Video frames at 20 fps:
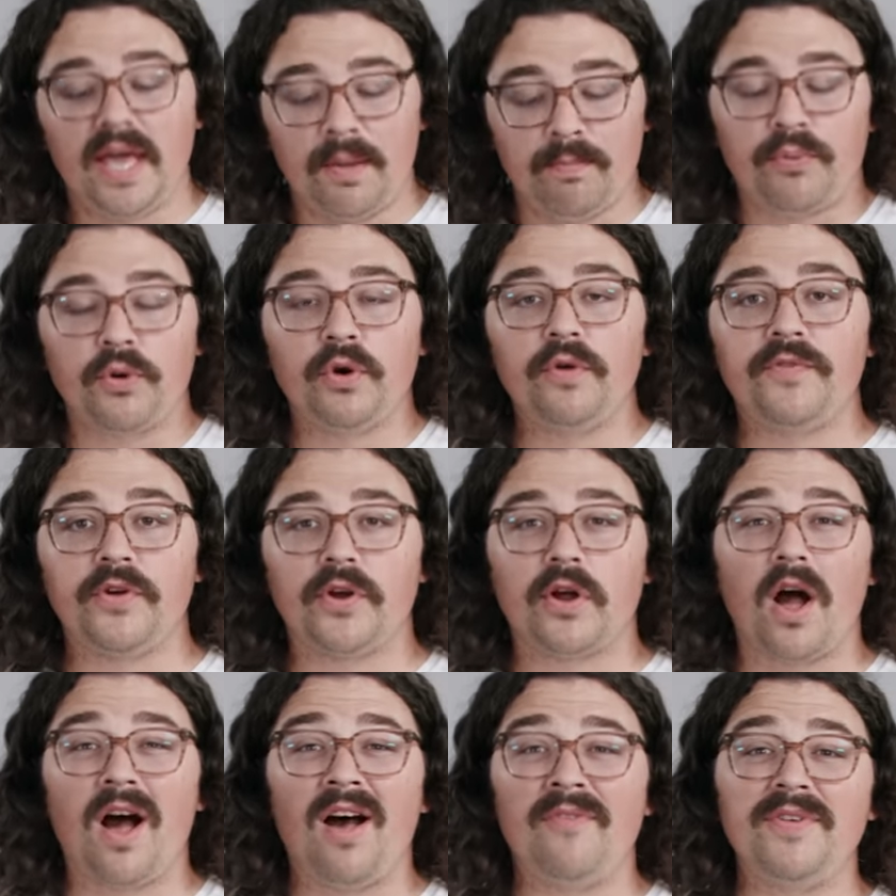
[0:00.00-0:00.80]
improve
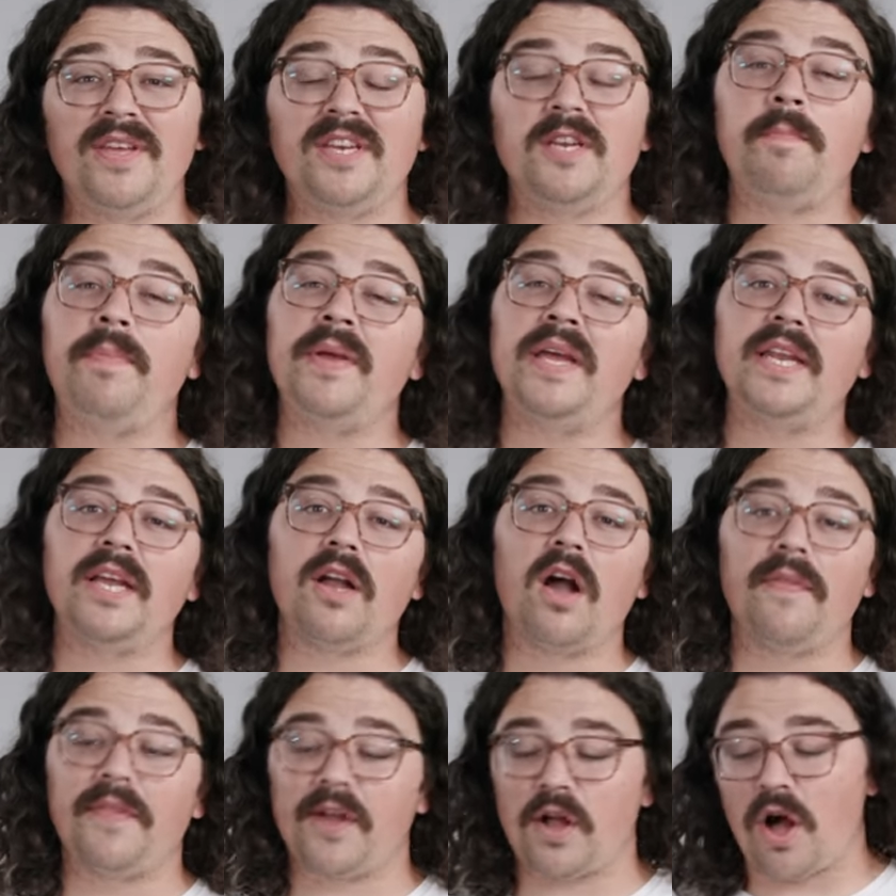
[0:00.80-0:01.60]
your coffee. And
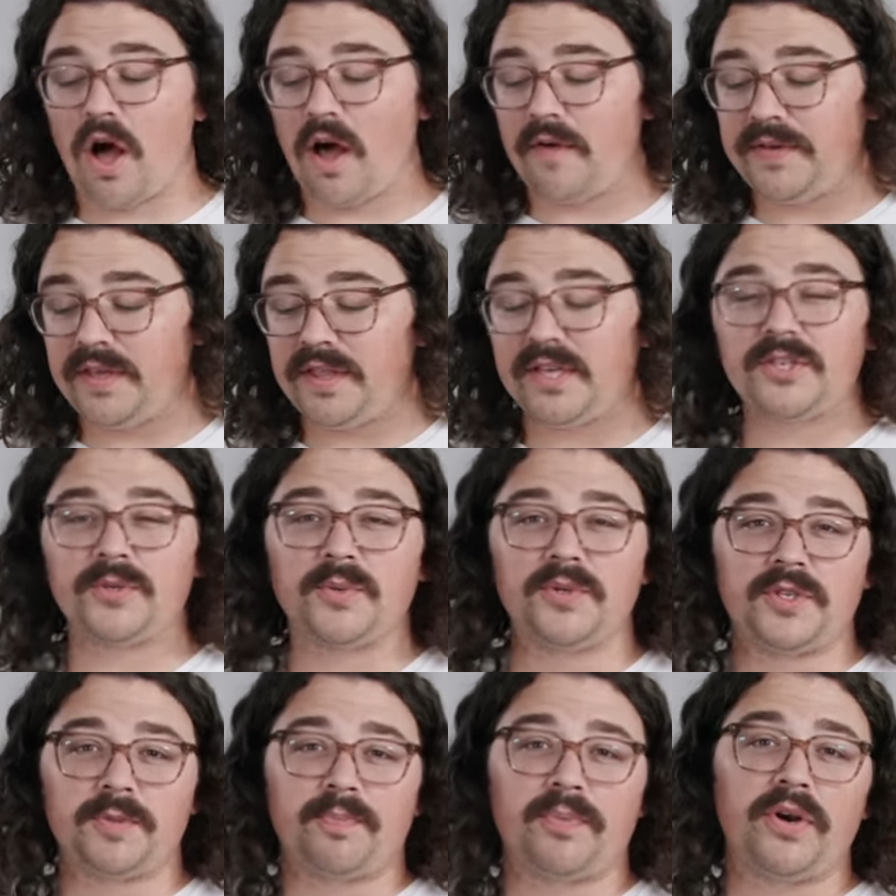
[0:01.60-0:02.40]
depending on the coffee,
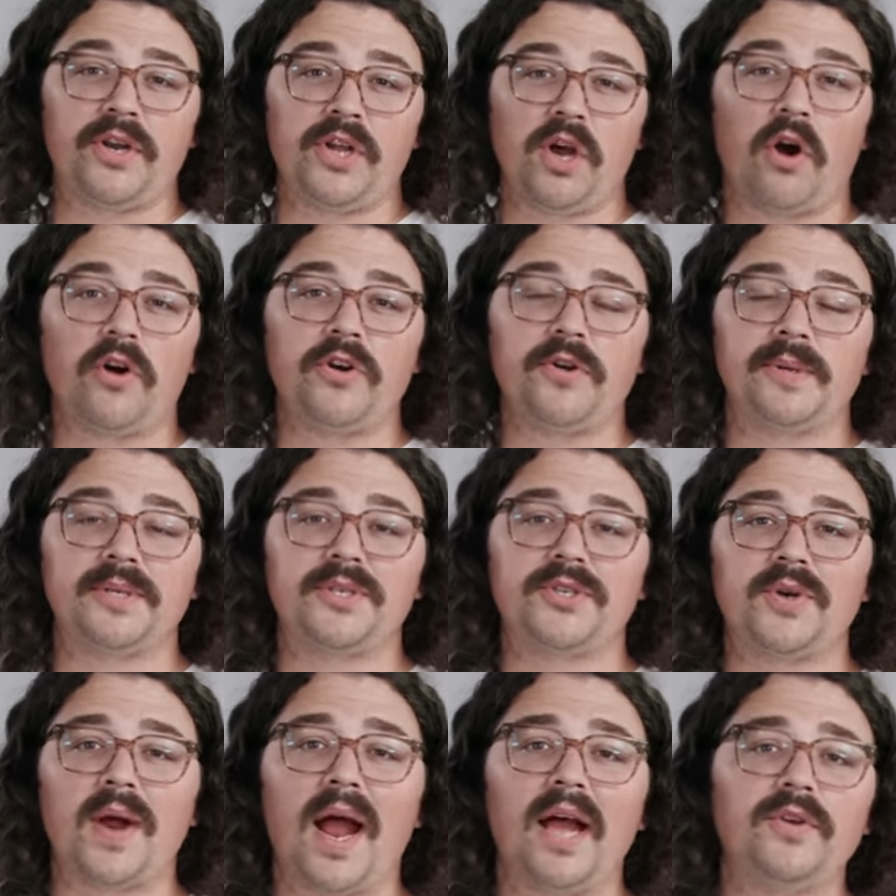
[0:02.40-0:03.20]
this one's a pretty hard to
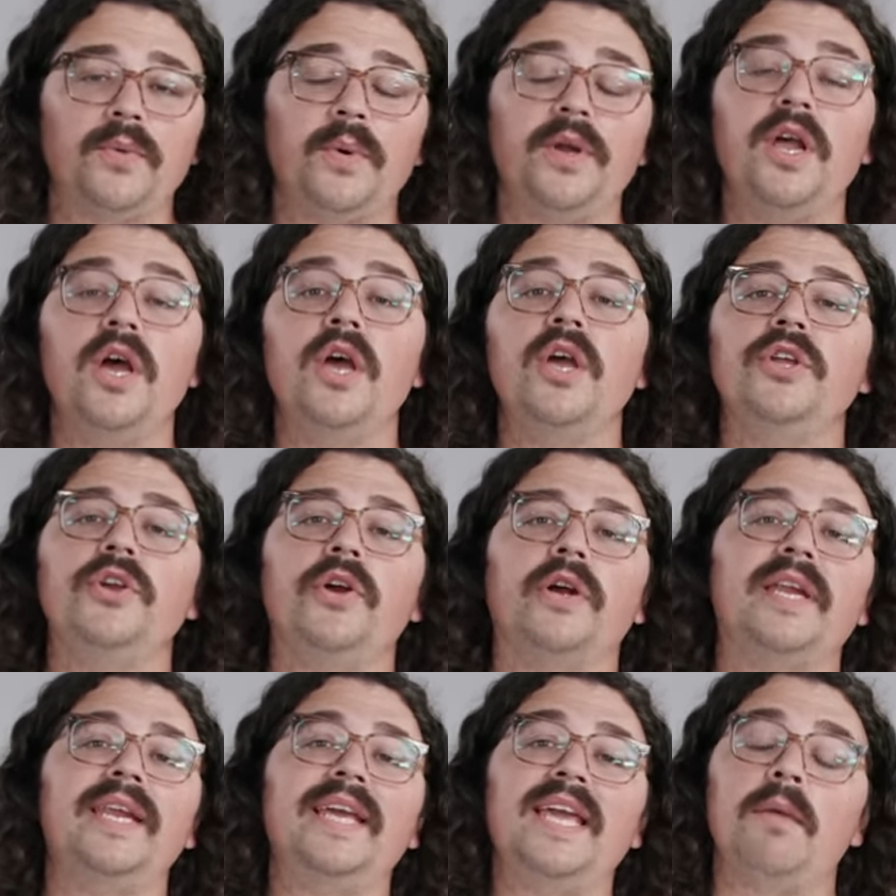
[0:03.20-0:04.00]
extract one.
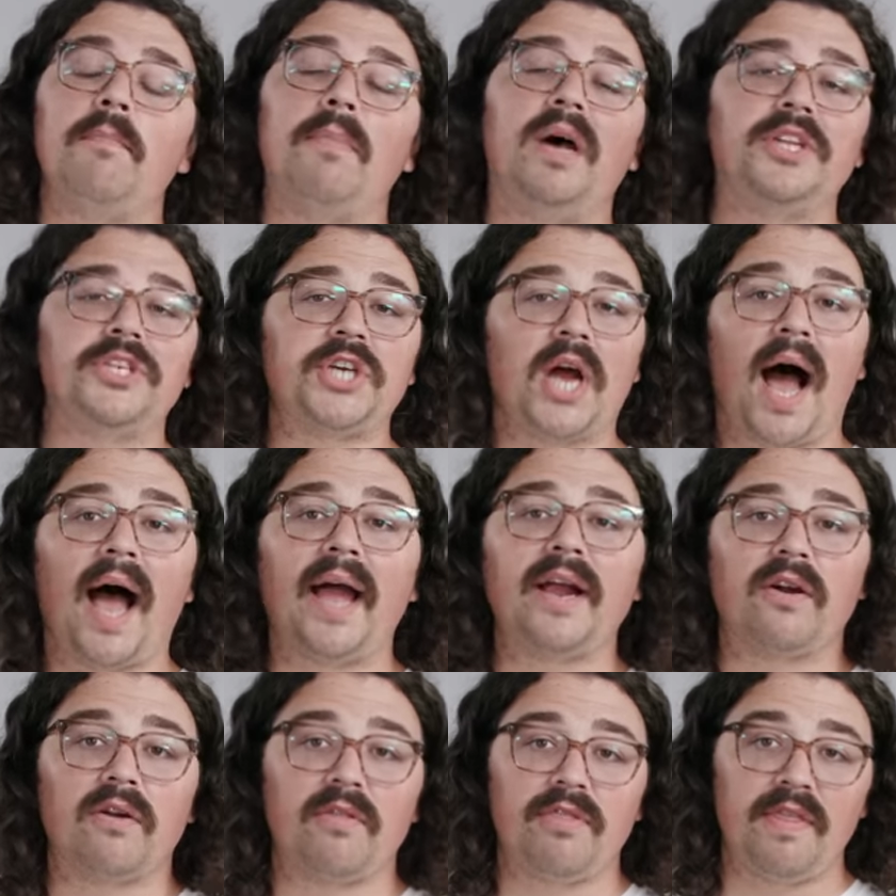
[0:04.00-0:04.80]
You're gonna get much
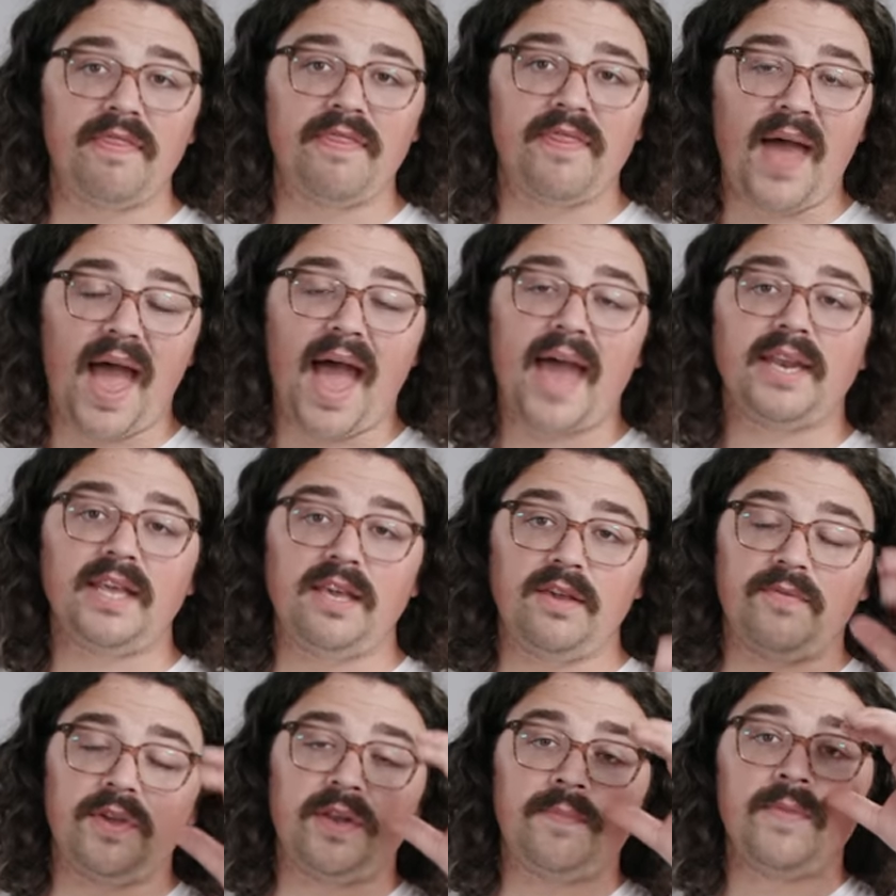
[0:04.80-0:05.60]
higher than that
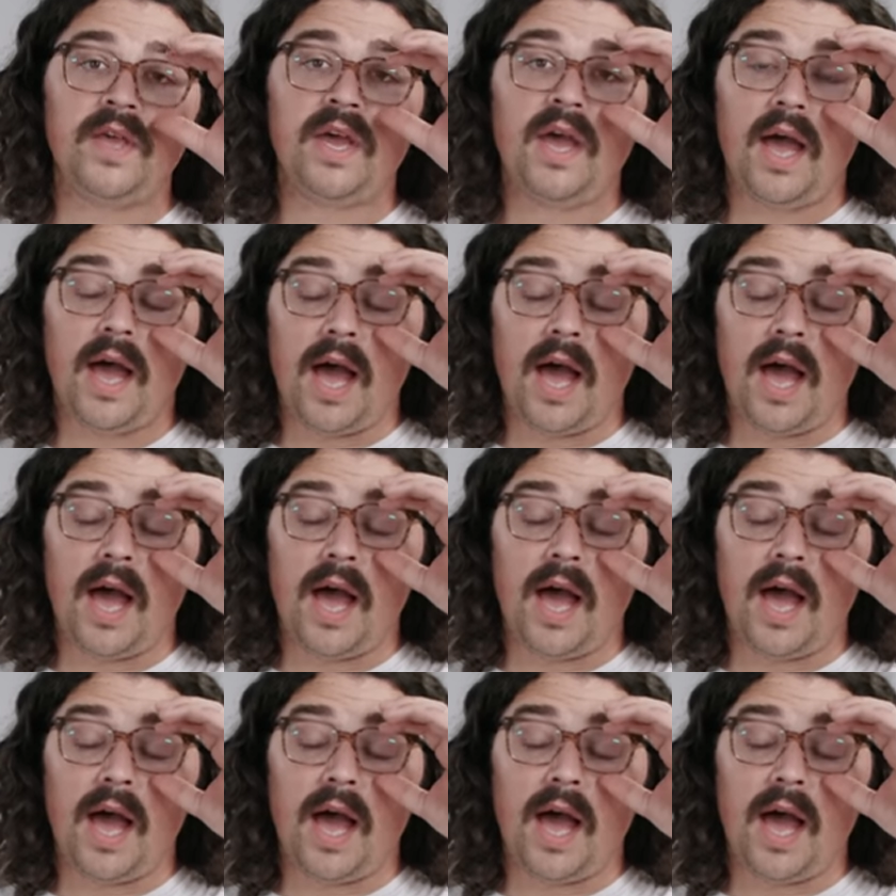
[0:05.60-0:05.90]
even.